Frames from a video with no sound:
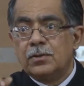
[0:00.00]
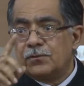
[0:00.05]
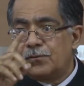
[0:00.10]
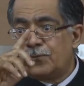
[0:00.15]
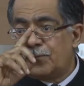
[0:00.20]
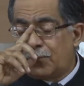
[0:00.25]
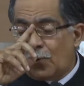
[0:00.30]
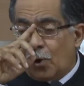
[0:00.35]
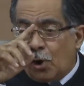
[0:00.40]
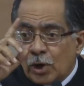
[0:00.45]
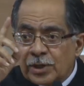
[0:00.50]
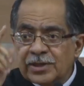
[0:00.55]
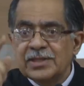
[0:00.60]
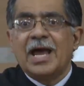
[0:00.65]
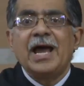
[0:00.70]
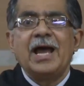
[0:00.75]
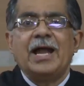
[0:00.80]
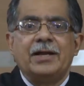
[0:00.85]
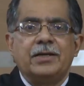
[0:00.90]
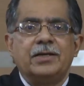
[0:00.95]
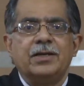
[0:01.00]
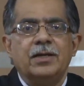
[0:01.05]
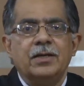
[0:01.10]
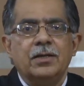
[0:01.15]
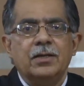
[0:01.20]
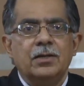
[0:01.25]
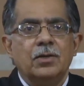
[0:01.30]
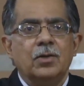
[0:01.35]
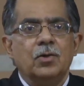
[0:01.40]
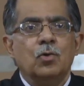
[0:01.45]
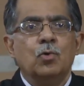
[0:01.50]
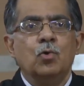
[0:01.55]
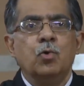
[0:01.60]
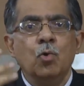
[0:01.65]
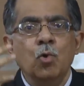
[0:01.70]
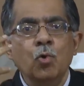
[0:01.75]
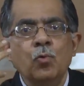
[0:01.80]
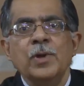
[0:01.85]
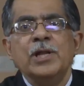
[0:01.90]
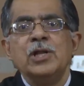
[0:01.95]
For that,
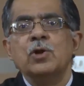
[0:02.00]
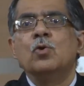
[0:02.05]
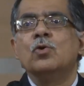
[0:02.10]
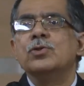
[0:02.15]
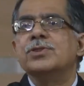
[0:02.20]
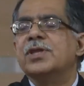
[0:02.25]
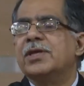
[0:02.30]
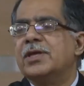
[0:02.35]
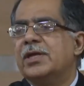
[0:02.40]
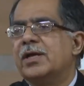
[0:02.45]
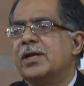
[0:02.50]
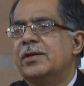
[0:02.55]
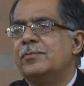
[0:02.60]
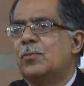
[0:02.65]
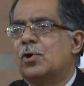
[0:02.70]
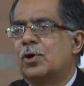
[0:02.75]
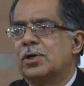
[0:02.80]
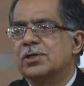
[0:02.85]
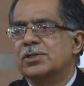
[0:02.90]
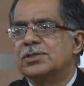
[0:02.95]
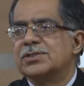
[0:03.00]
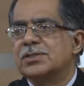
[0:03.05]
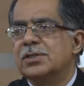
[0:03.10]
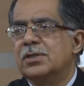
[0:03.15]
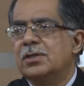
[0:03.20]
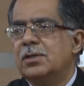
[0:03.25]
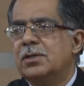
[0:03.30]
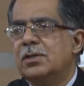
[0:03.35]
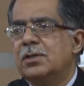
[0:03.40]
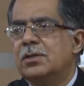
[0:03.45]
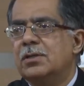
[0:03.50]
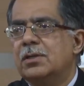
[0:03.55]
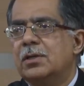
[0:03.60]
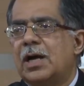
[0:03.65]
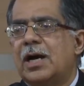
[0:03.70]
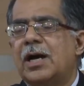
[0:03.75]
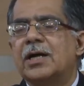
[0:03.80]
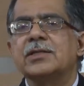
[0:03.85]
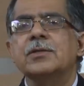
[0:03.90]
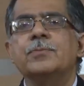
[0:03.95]
who will own the AI models?
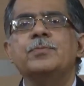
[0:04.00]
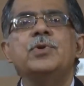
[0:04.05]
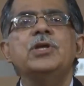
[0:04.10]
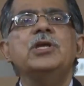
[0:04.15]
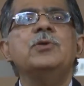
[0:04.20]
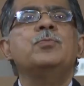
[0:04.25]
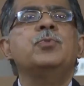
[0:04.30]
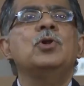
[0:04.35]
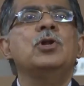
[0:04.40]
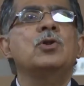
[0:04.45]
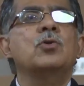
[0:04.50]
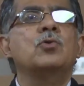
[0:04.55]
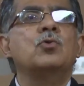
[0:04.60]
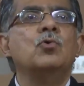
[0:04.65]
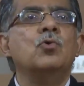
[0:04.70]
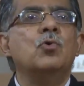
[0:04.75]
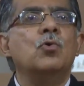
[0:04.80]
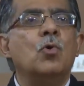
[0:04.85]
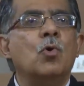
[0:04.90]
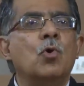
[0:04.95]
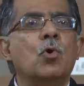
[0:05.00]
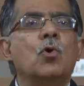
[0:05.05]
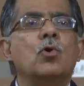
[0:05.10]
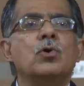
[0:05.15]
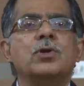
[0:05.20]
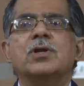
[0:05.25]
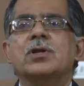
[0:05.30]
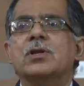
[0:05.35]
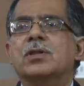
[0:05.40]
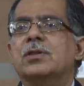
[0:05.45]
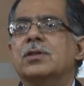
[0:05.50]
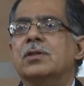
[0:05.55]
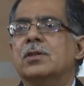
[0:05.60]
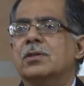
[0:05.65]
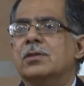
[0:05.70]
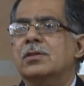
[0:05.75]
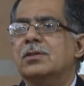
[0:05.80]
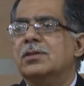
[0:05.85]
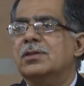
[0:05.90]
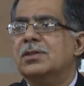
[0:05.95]
Are the people who own
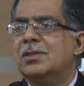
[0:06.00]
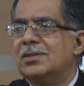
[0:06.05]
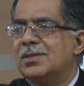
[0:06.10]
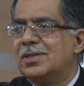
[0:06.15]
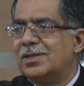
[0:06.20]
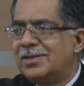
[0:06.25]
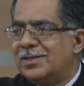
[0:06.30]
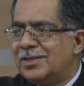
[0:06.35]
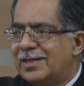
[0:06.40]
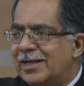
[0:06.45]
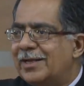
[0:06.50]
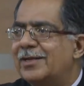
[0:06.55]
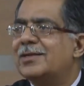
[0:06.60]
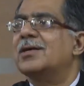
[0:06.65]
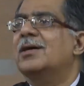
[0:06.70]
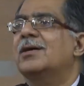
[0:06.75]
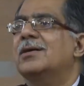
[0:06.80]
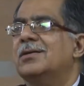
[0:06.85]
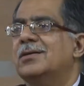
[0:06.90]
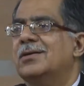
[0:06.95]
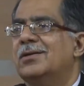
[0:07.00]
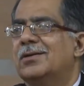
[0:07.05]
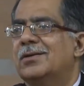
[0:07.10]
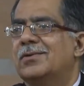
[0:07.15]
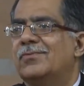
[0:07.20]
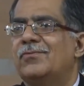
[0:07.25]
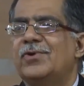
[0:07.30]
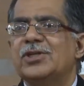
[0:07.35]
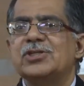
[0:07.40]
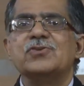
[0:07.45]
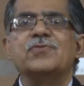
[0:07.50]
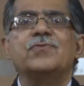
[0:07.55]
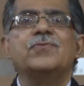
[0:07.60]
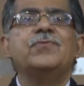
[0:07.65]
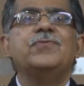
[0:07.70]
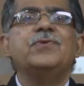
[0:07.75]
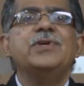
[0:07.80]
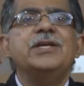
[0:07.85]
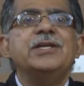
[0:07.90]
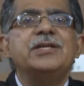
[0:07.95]
the data which
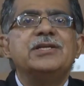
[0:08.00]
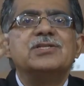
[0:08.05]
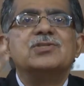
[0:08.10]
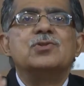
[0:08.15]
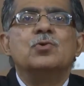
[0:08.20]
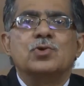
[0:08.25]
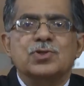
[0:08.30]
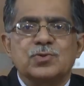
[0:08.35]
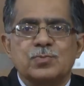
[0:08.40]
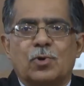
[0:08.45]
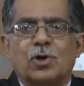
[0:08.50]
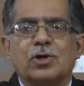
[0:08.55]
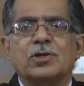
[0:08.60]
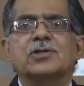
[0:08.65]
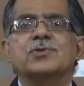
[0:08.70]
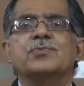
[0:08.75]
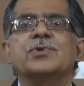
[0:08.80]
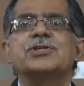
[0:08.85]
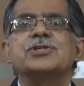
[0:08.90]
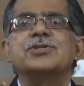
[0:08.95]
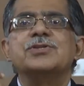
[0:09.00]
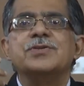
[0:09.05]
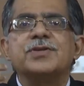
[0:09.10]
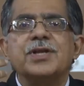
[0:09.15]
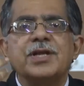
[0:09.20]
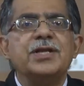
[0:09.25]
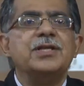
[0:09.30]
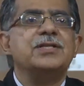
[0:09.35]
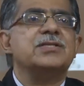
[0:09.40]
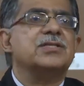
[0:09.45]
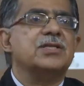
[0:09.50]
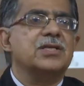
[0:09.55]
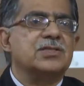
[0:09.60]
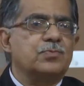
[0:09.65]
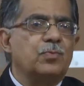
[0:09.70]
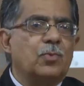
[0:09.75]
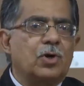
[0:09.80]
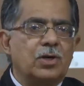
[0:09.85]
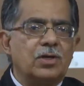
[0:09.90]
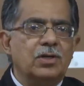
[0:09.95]
feeds those models, which trains
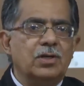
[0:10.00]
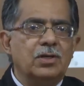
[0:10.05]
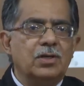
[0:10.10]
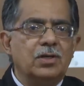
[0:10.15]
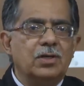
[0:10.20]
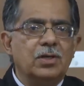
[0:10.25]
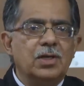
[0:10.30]
this model.